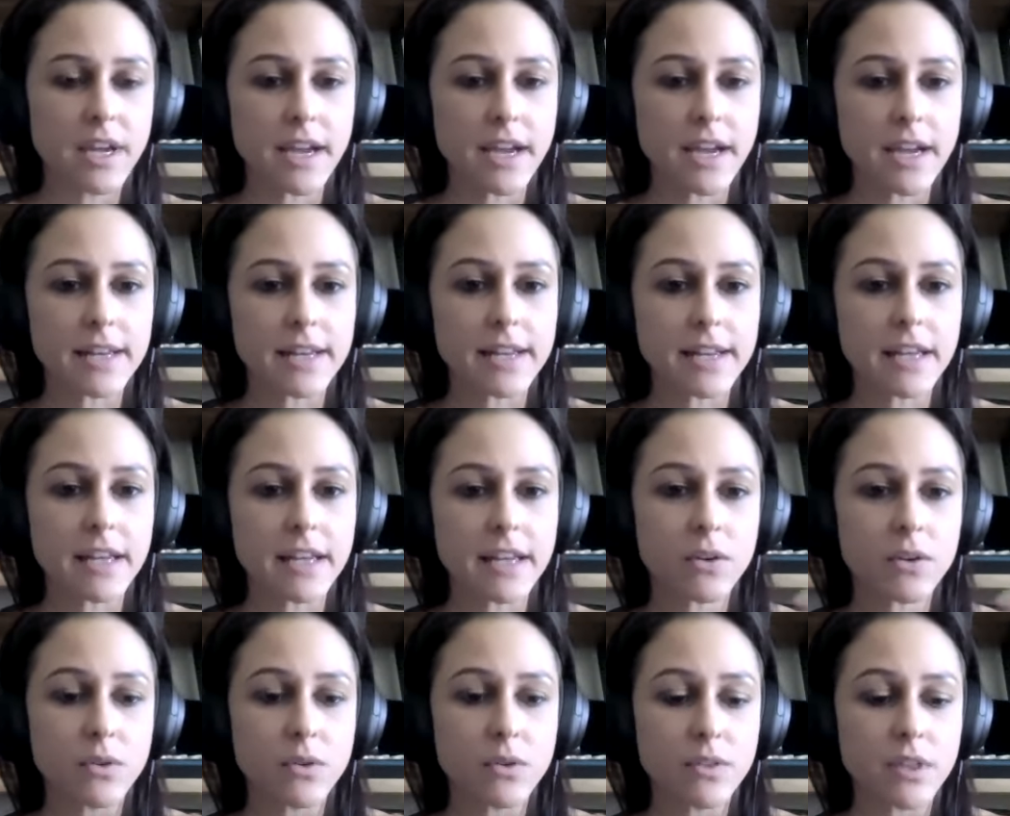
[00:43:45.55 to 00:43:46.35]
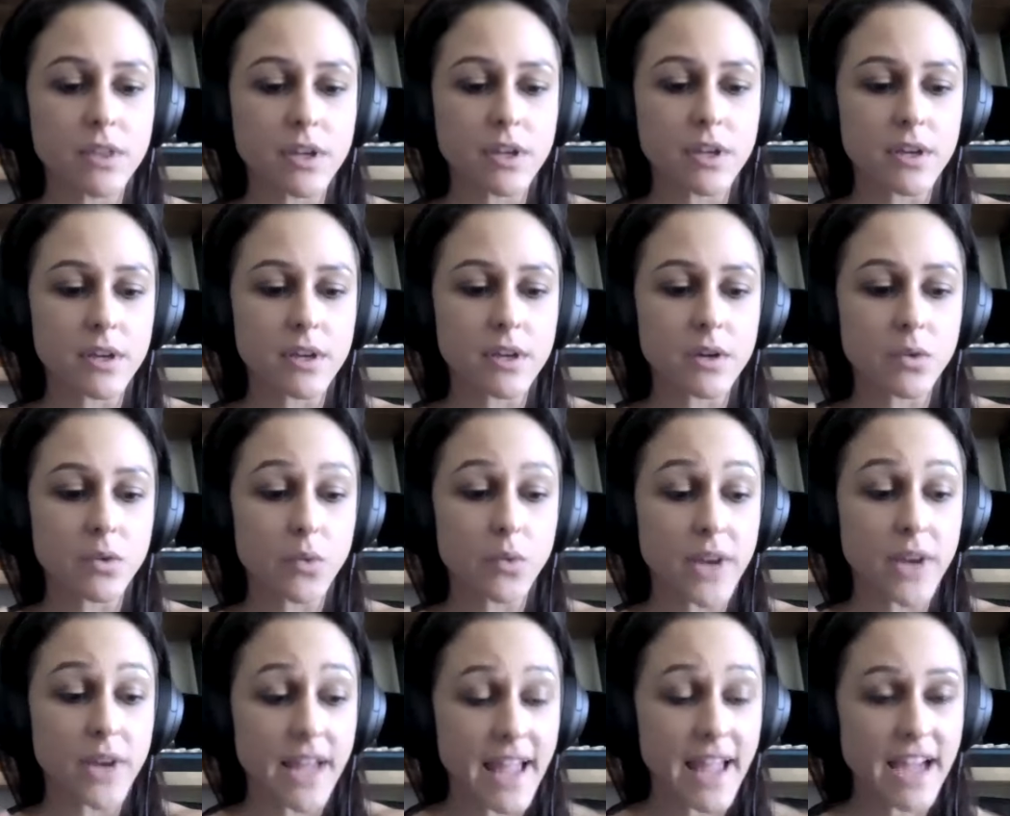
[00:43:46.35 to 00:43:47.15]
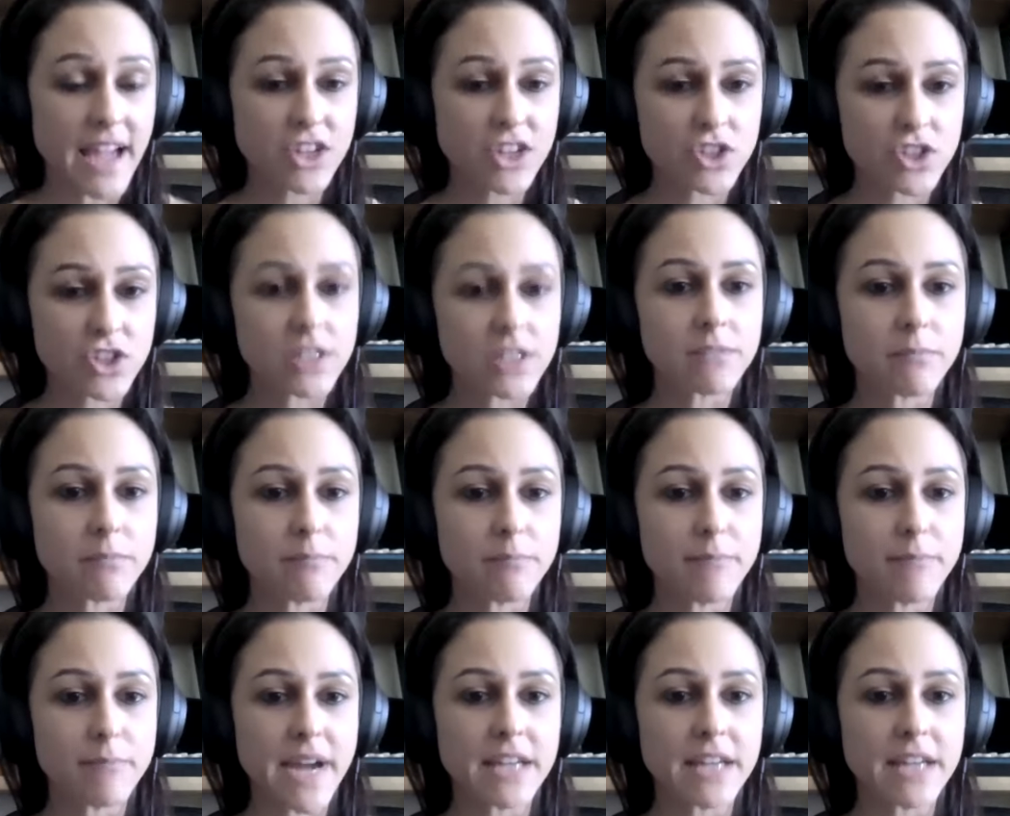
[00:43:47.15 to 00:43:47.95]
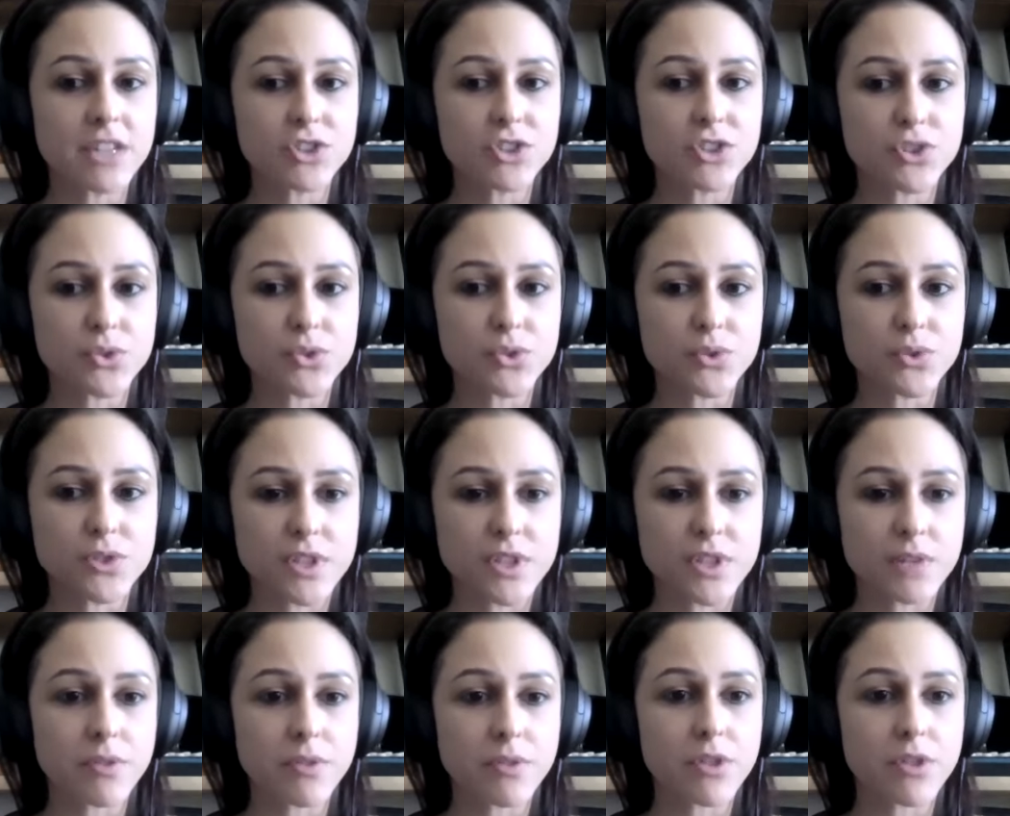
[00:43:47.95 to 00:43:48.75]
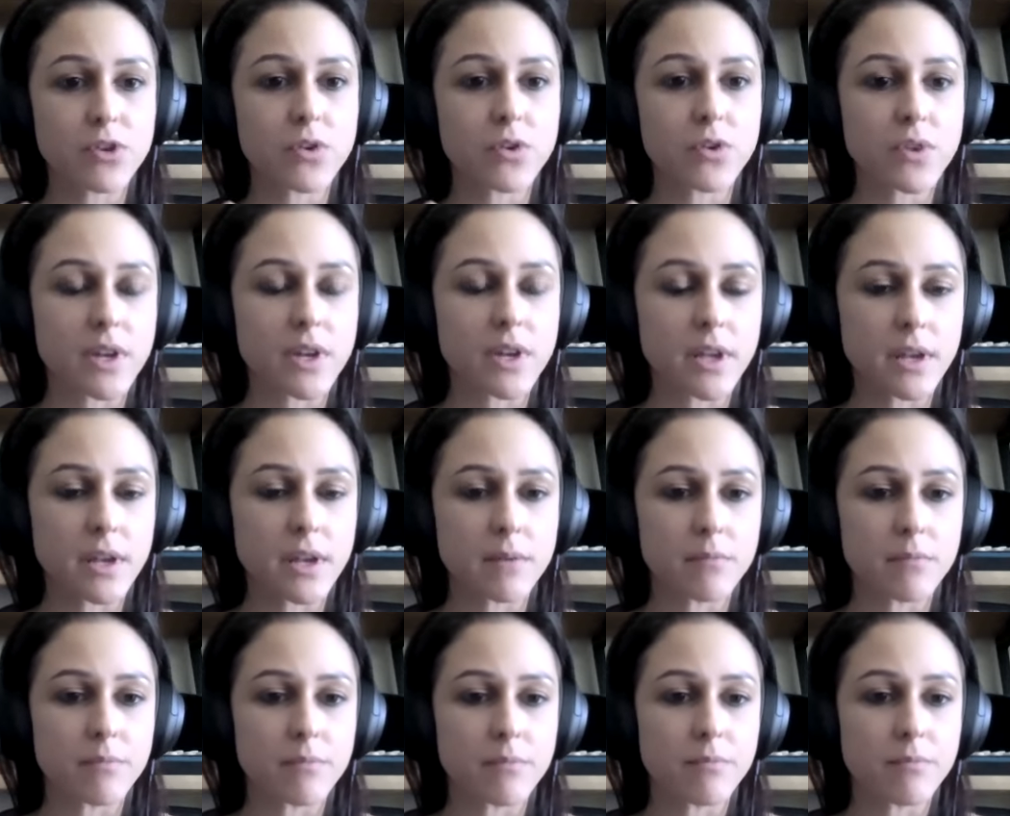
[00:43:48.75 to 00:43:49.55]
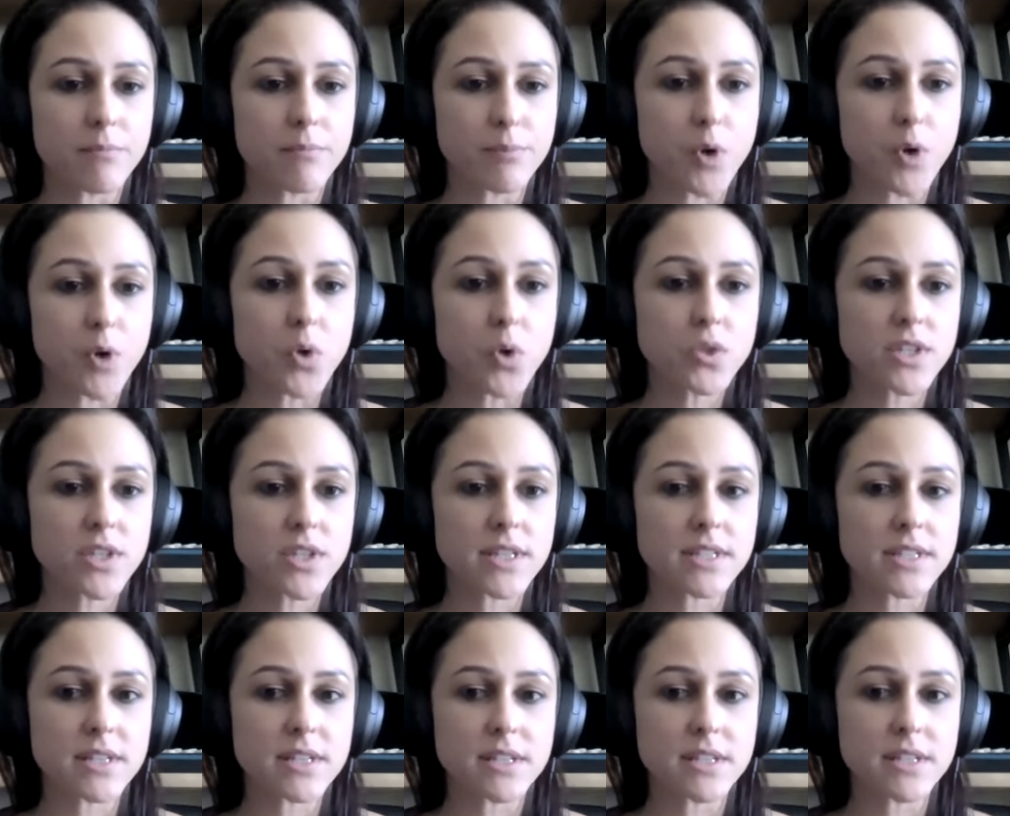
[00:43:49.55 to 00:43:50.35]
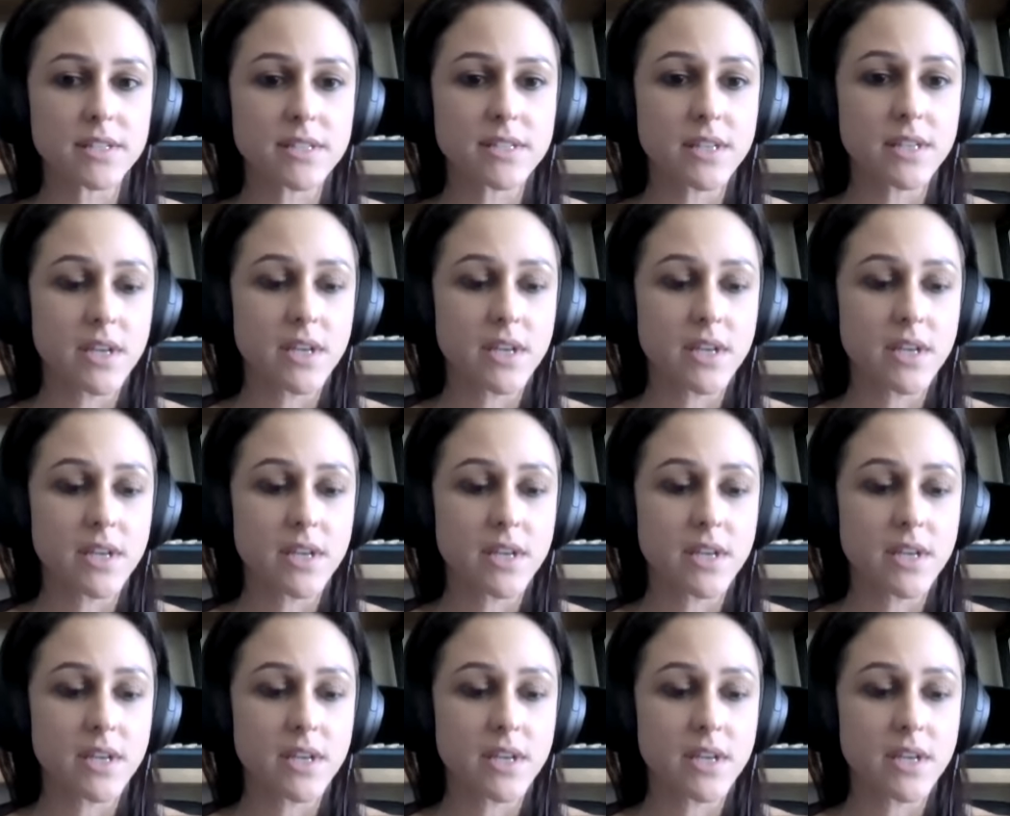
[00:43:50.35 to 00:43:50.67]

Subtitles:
And when I actually managed to sit through it and process it,